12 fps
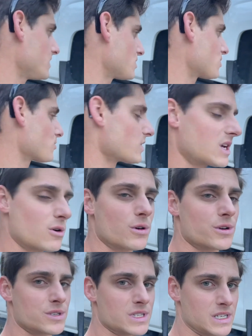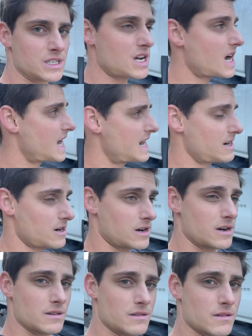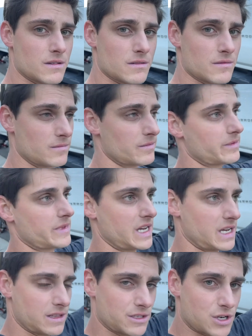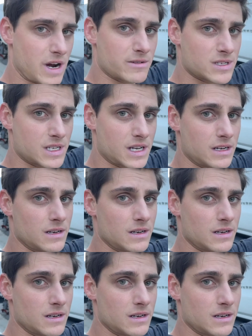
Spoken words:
3/4 inch higher than the driver's side.